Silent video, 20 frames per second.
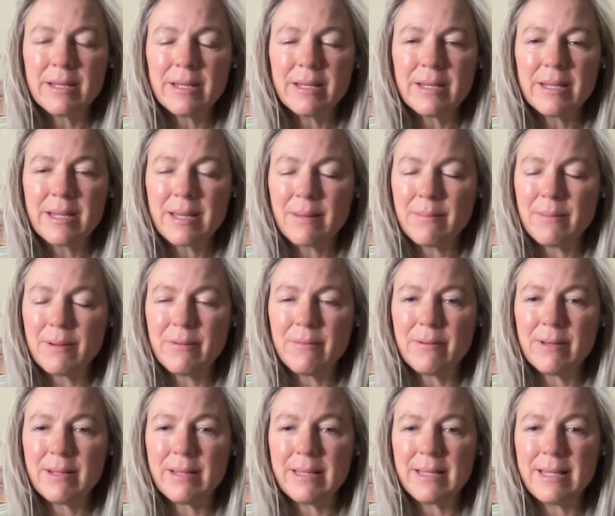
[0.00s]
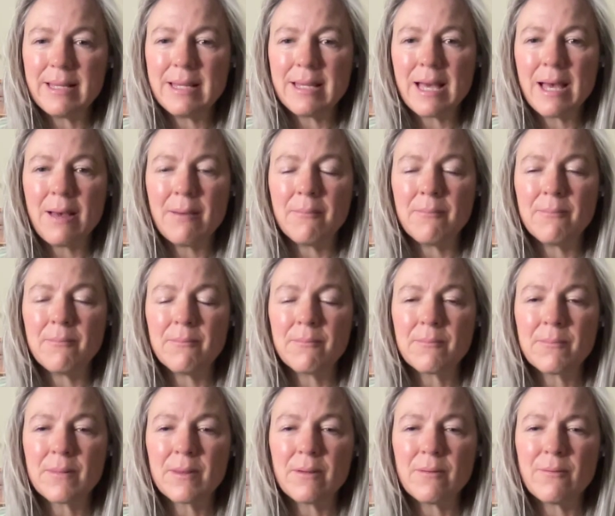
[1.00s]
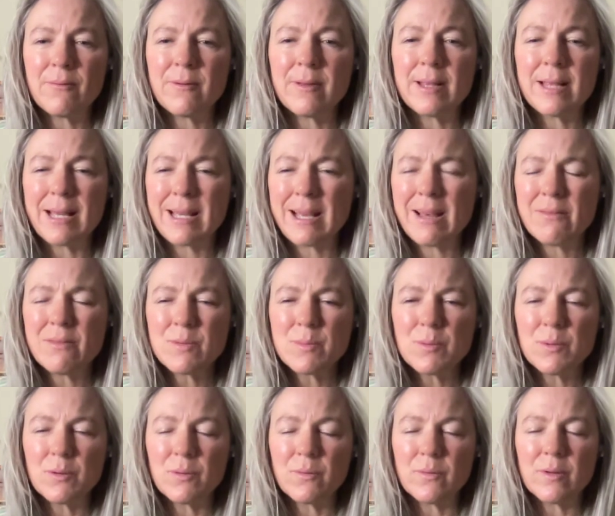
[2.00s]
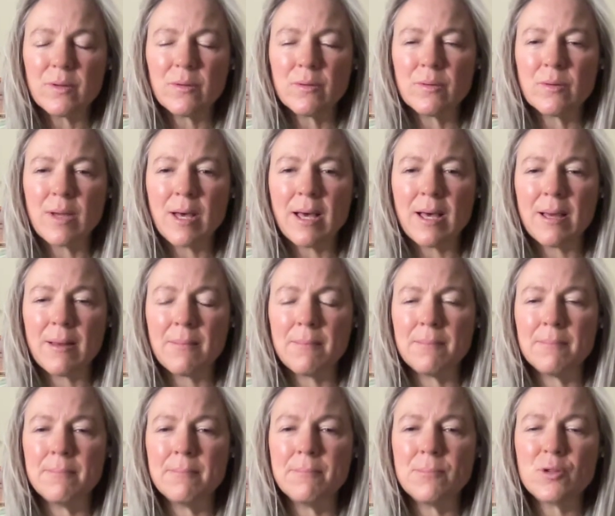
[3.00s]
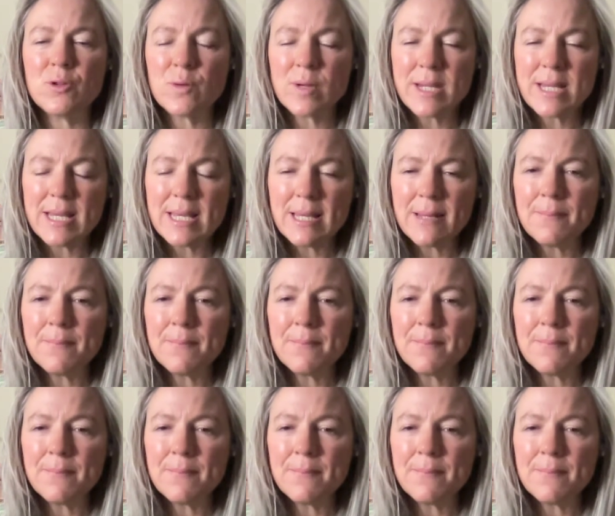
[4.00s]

it can be really feel uncomfortable or feel tricky.